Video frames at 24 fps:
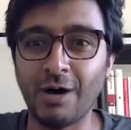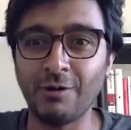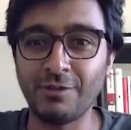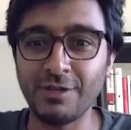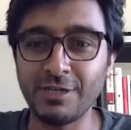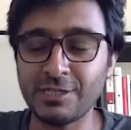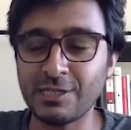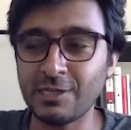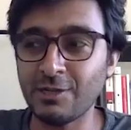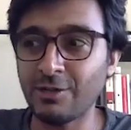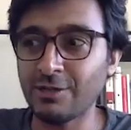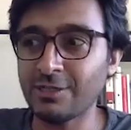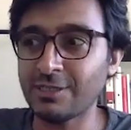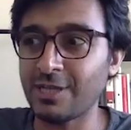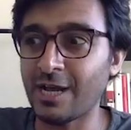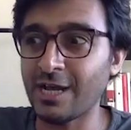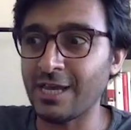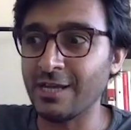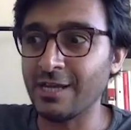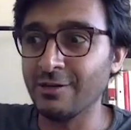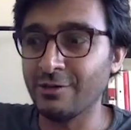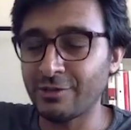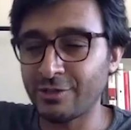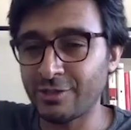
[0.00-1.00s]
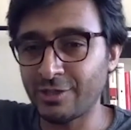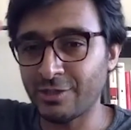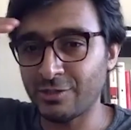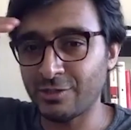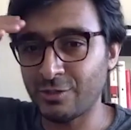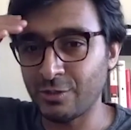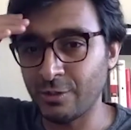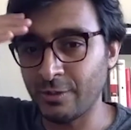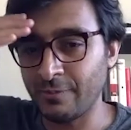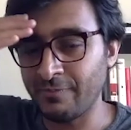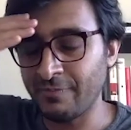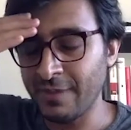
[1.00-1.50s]
this looks like in order
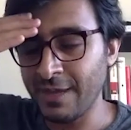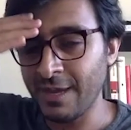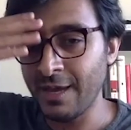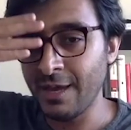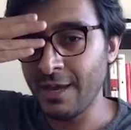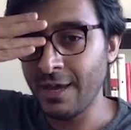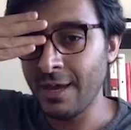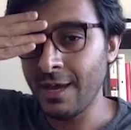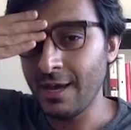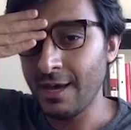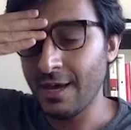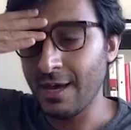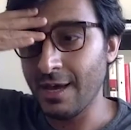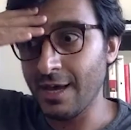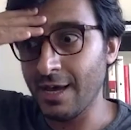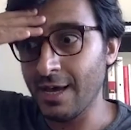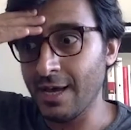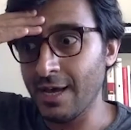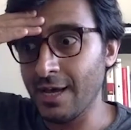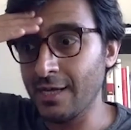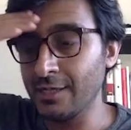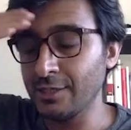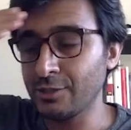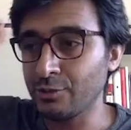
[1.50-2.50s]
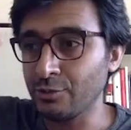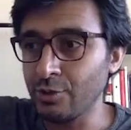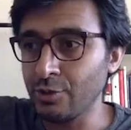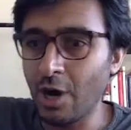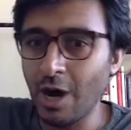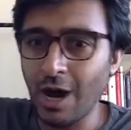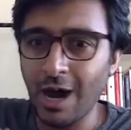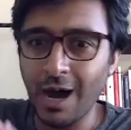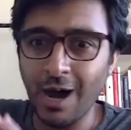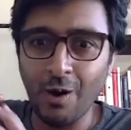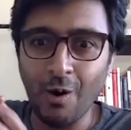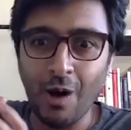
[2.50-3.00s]
to know
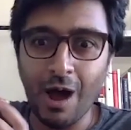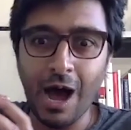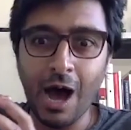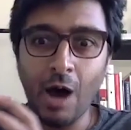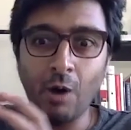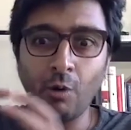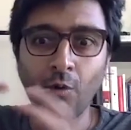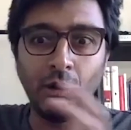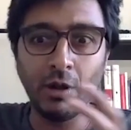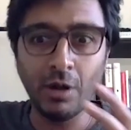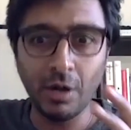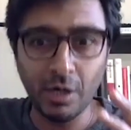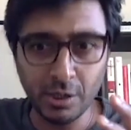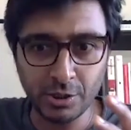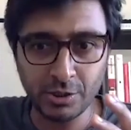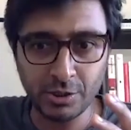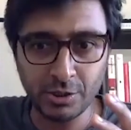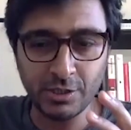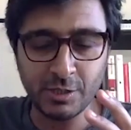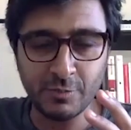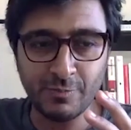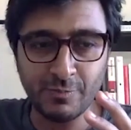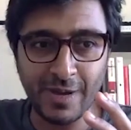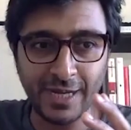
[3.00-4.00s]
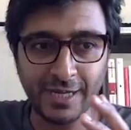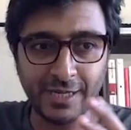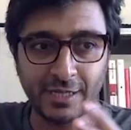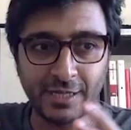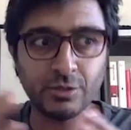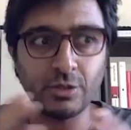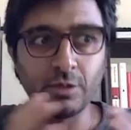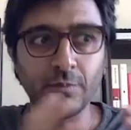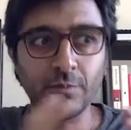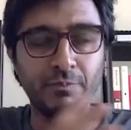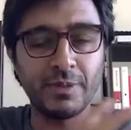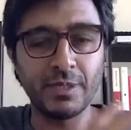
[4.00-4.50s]
how large these packets
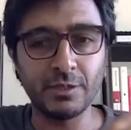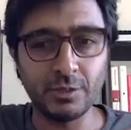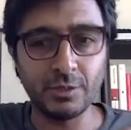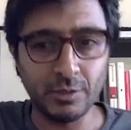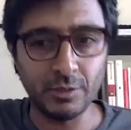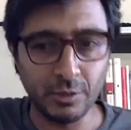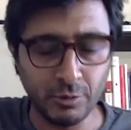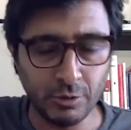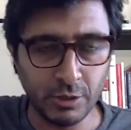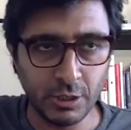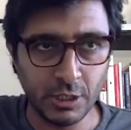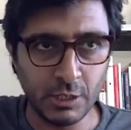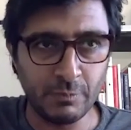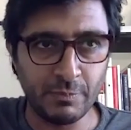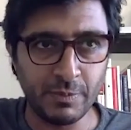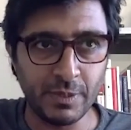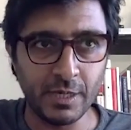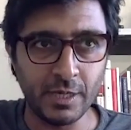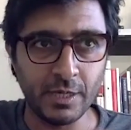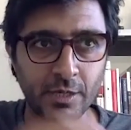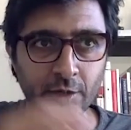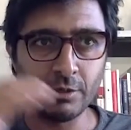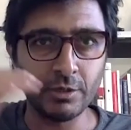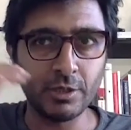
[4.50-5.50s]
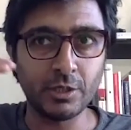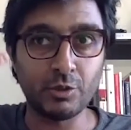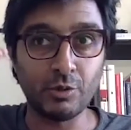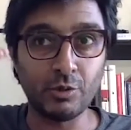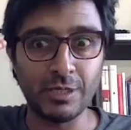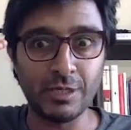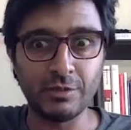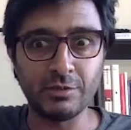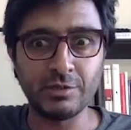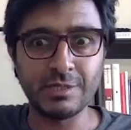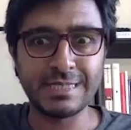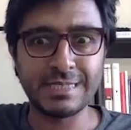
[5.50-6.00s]
compare to UDP, in order to
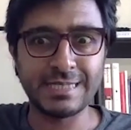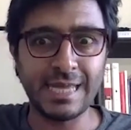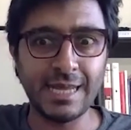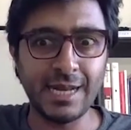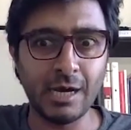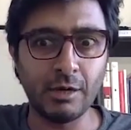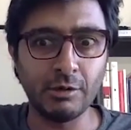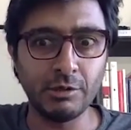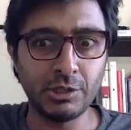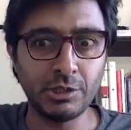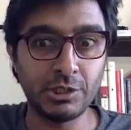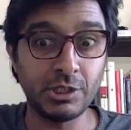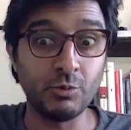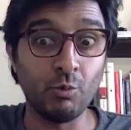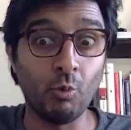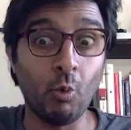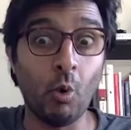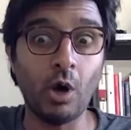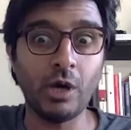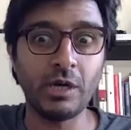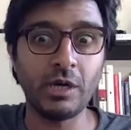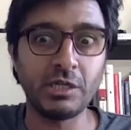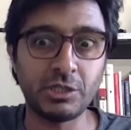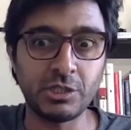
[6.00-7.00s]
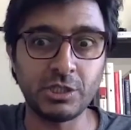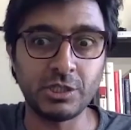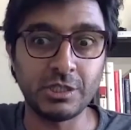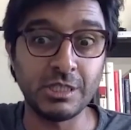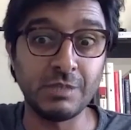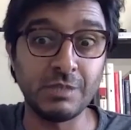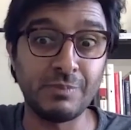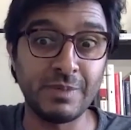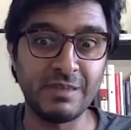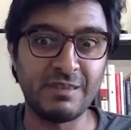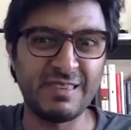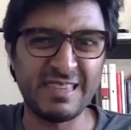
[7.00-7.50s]
understand why
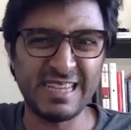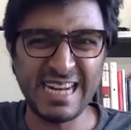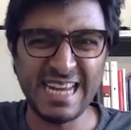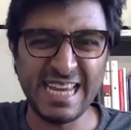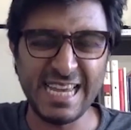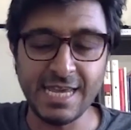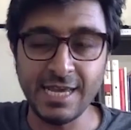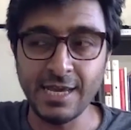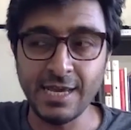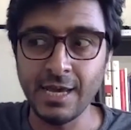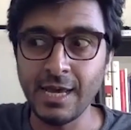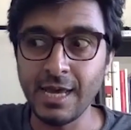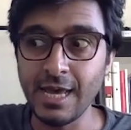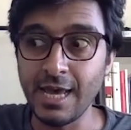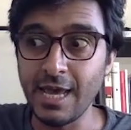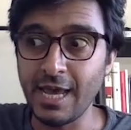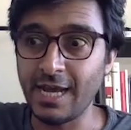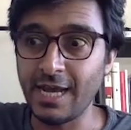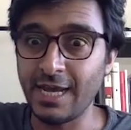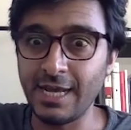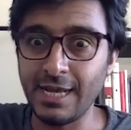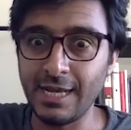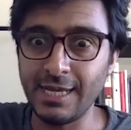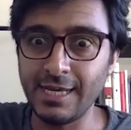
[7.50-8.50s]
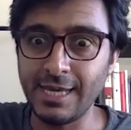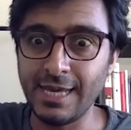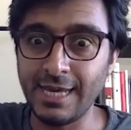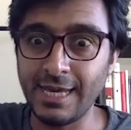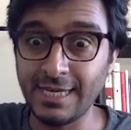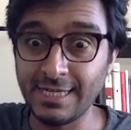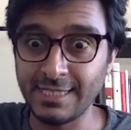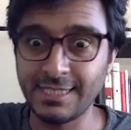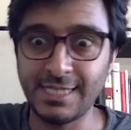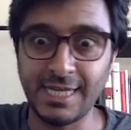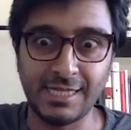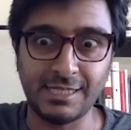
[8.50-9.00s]
HTTP3
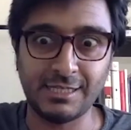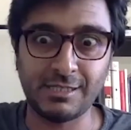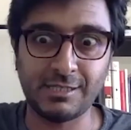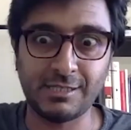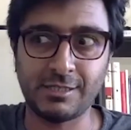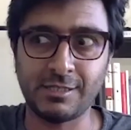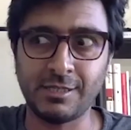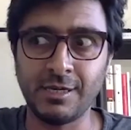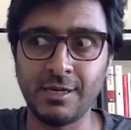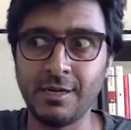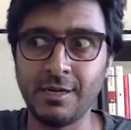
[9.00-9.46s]
exists,